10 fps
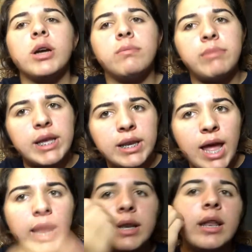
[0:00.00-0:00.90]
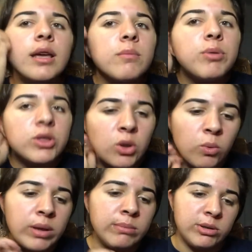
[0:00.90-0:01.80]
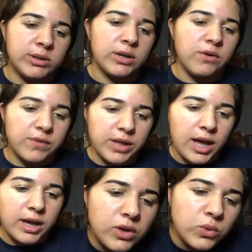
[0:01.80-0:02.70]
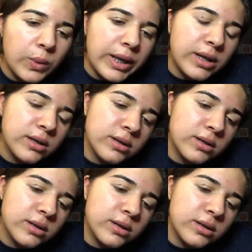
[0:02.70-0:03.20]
me and editing put the Wii music over that. Adoy.